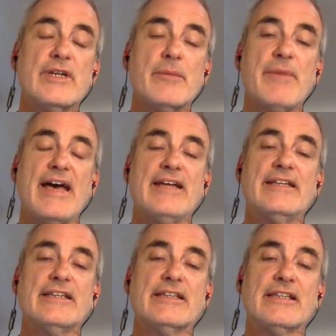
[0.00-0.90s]
it
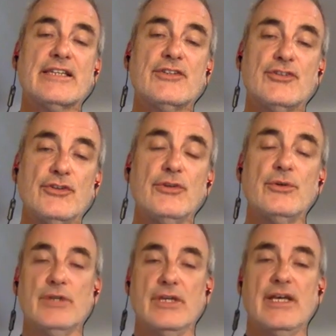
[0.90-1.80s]
abandons to